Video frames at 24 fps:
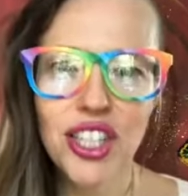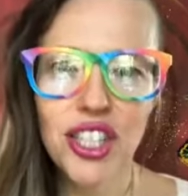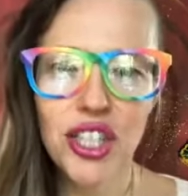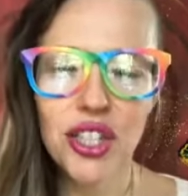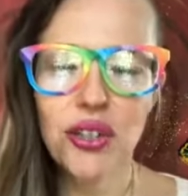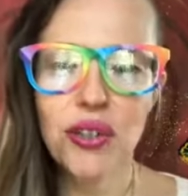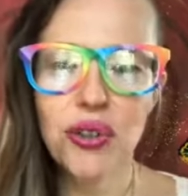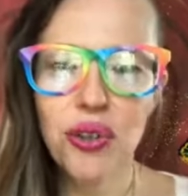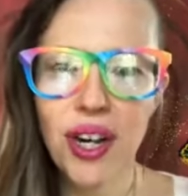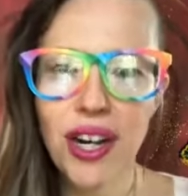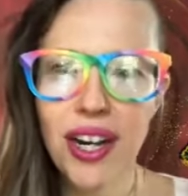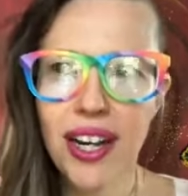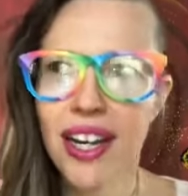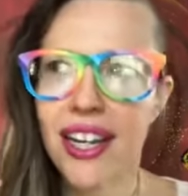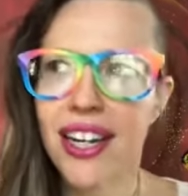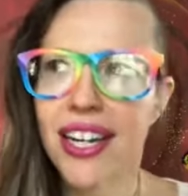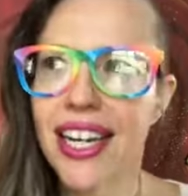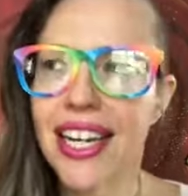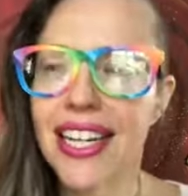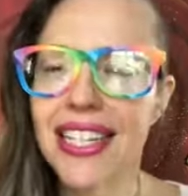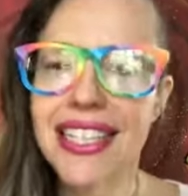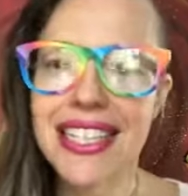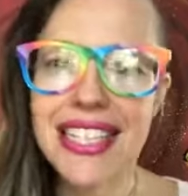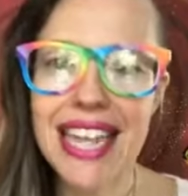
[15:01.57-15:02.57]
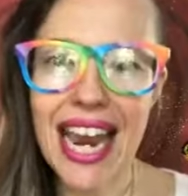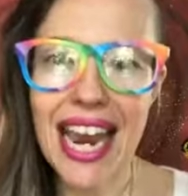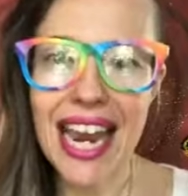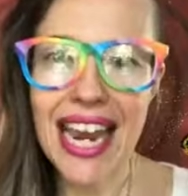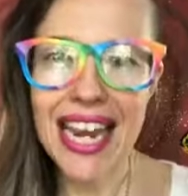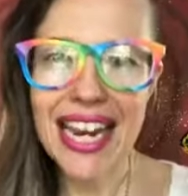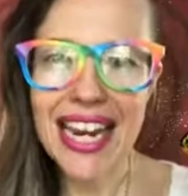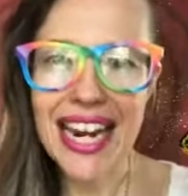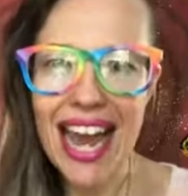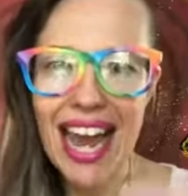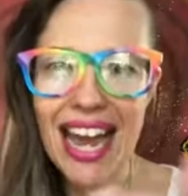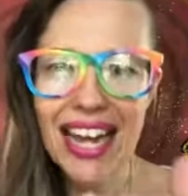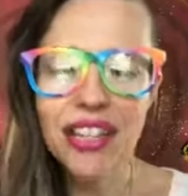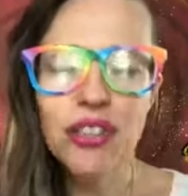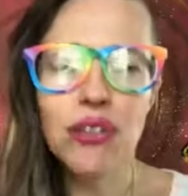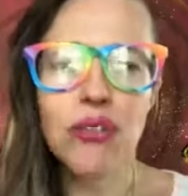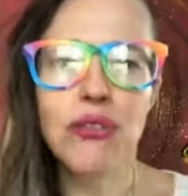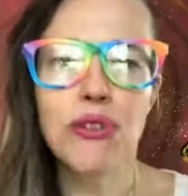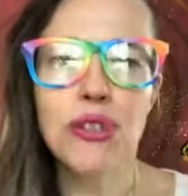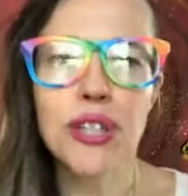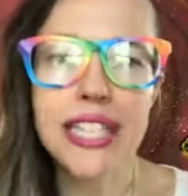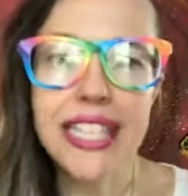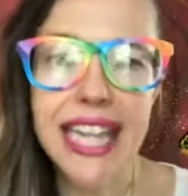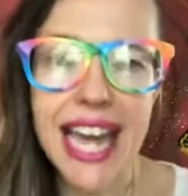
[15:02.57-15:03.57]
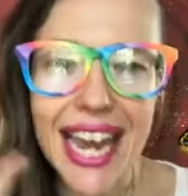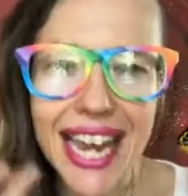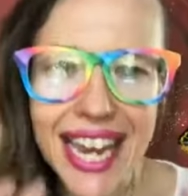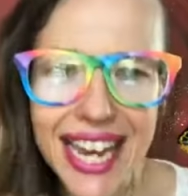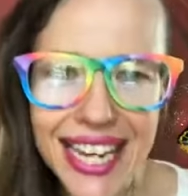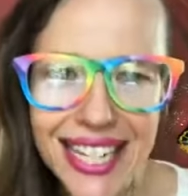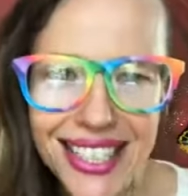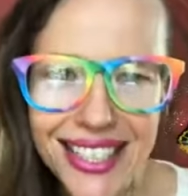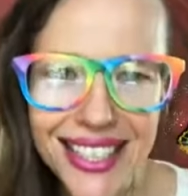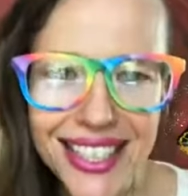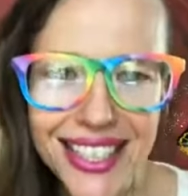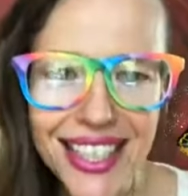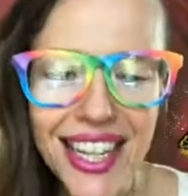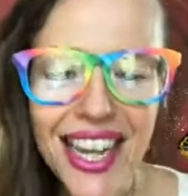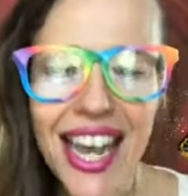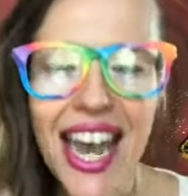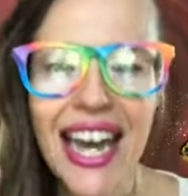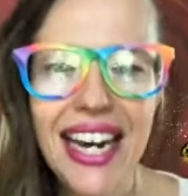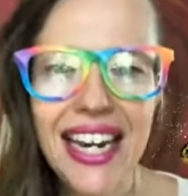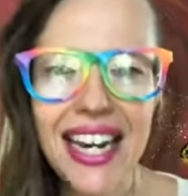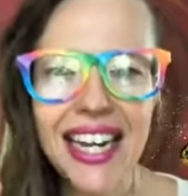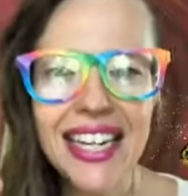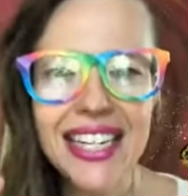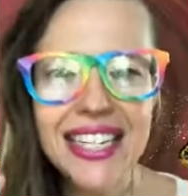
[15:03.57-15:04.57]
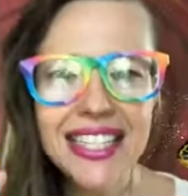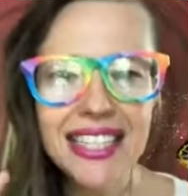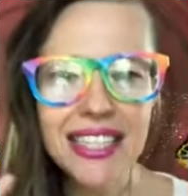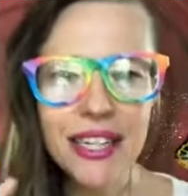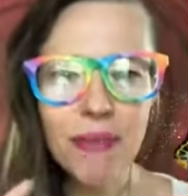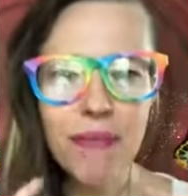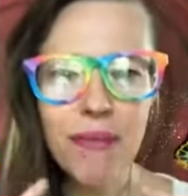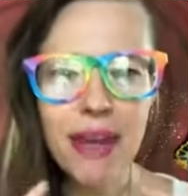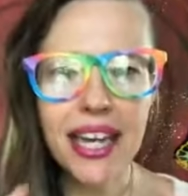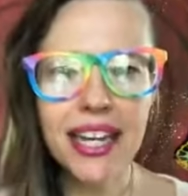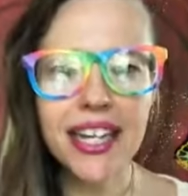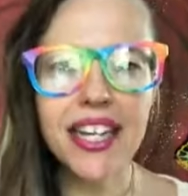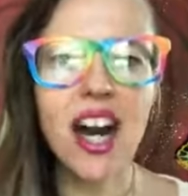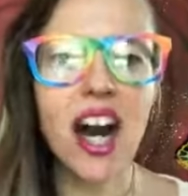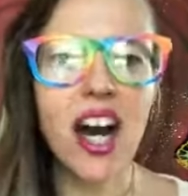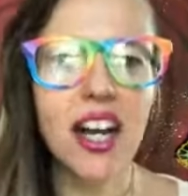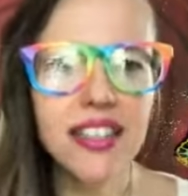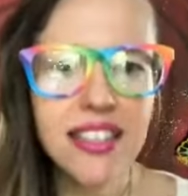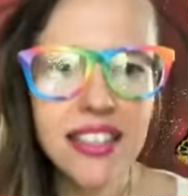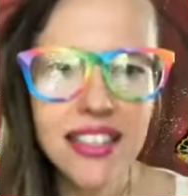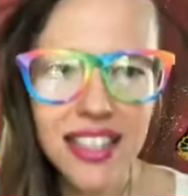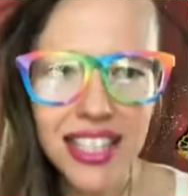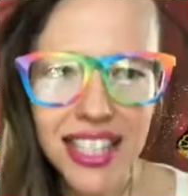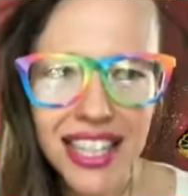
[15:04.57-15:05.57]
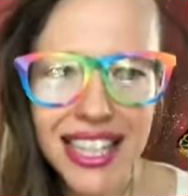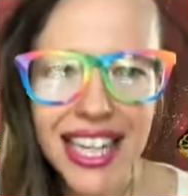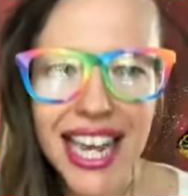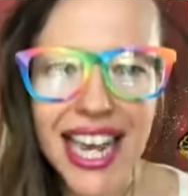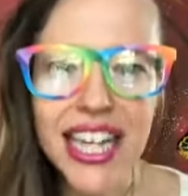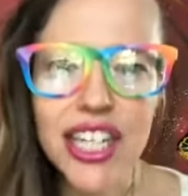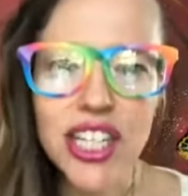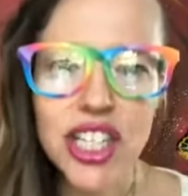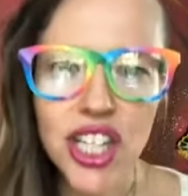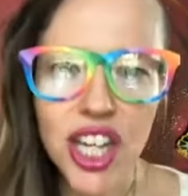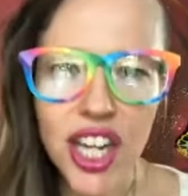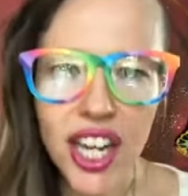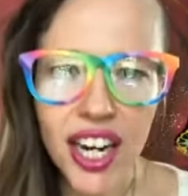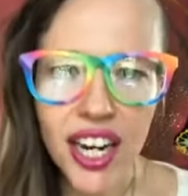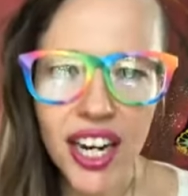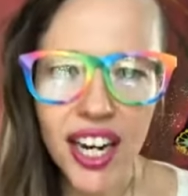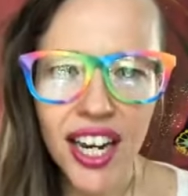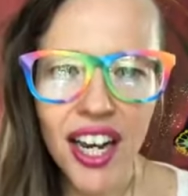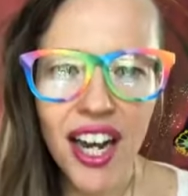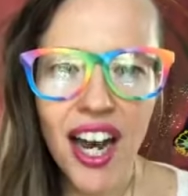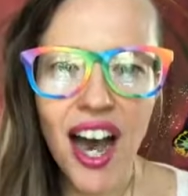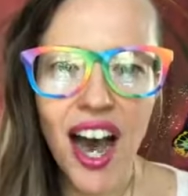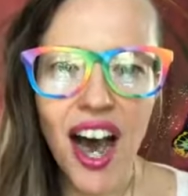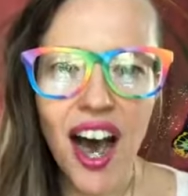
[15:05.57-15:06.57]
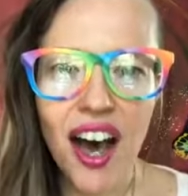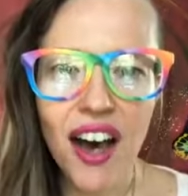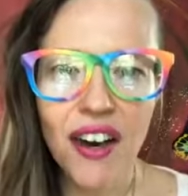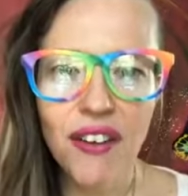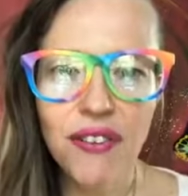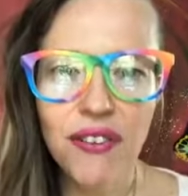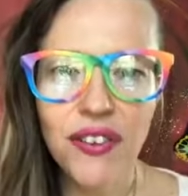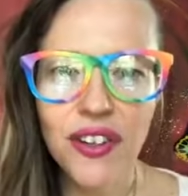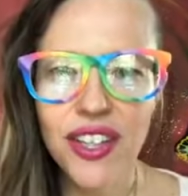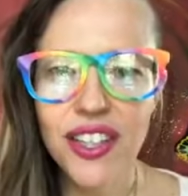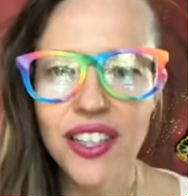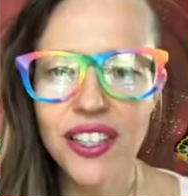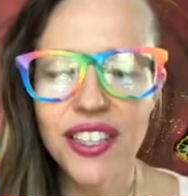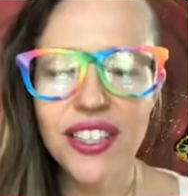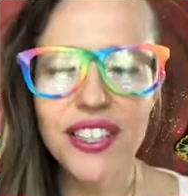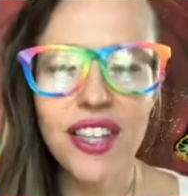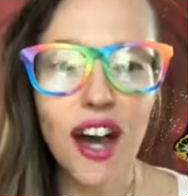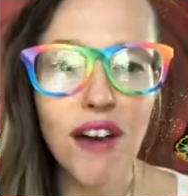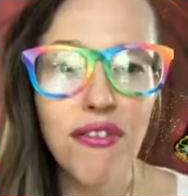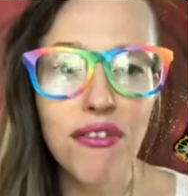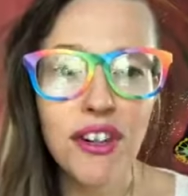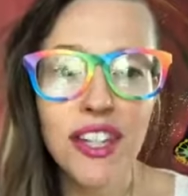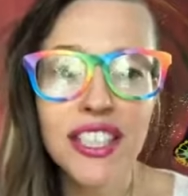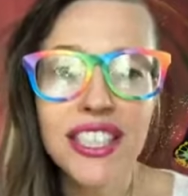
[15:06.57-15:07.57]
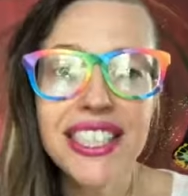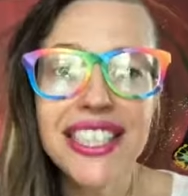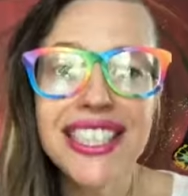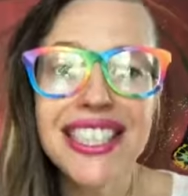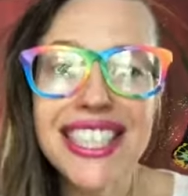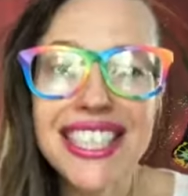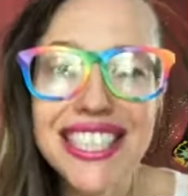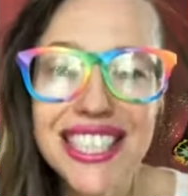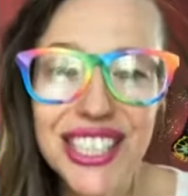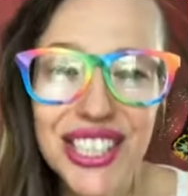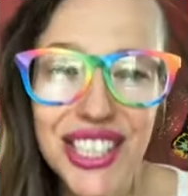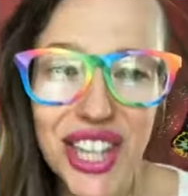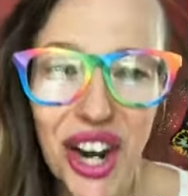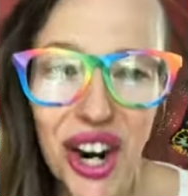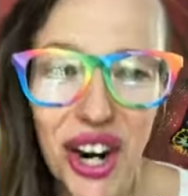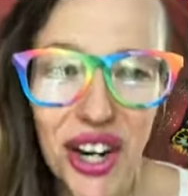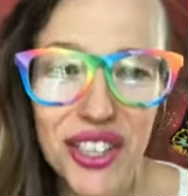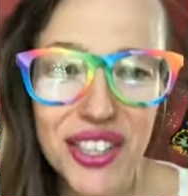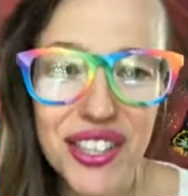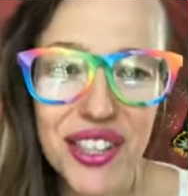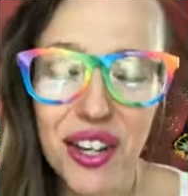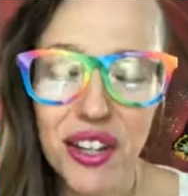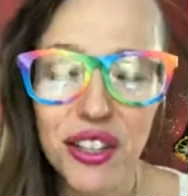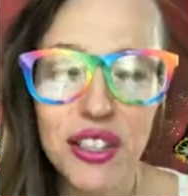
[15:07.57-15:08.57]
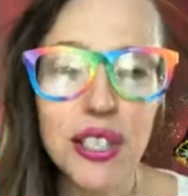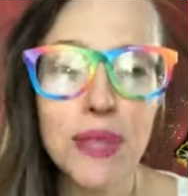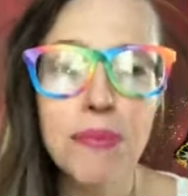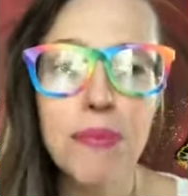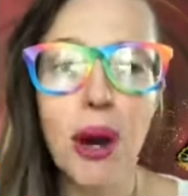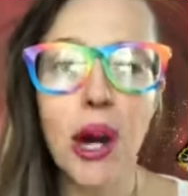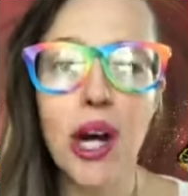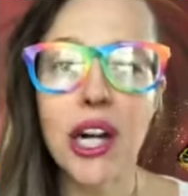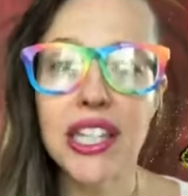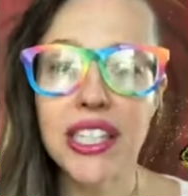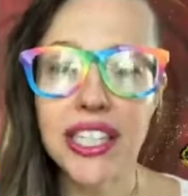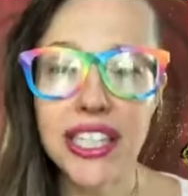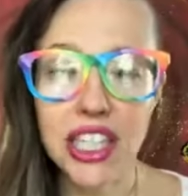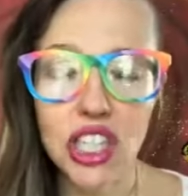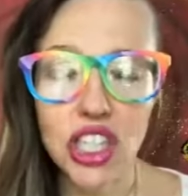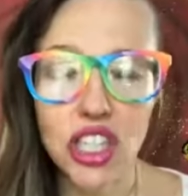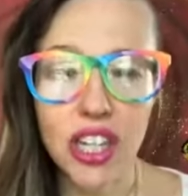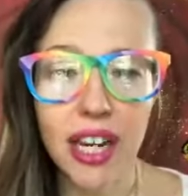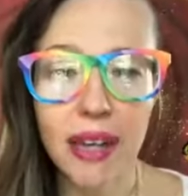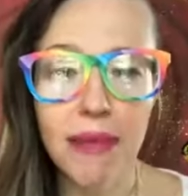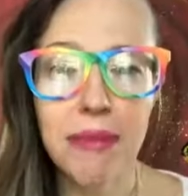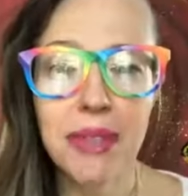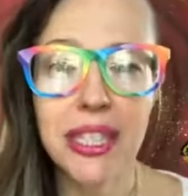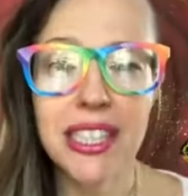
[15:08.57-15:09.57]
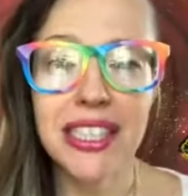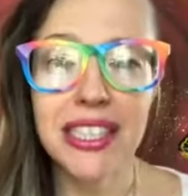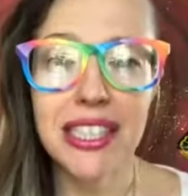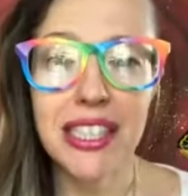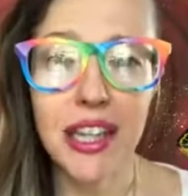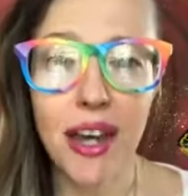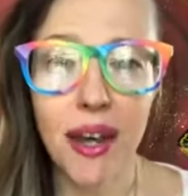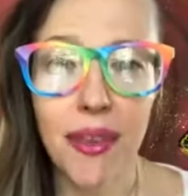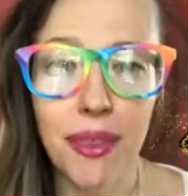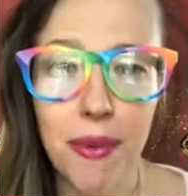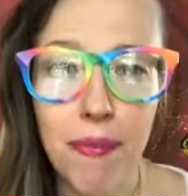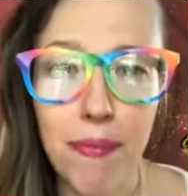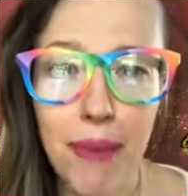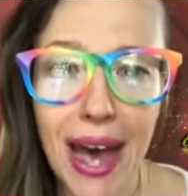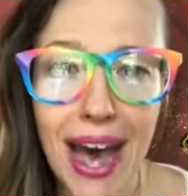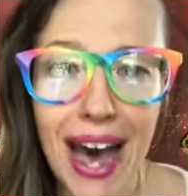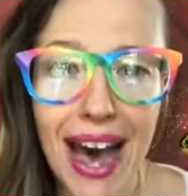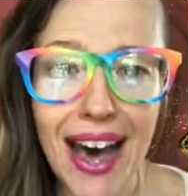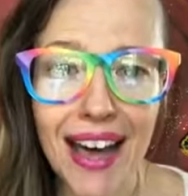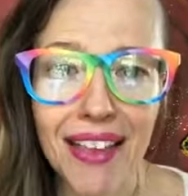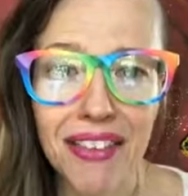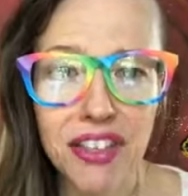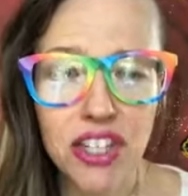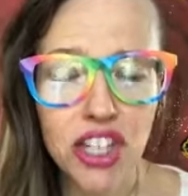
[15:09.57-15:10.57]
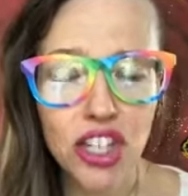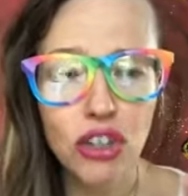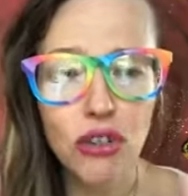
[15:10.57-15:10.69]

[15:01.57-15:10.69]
to contain and create an intimate constellation of sovereign sisters that are sparkling shamelessly on the path,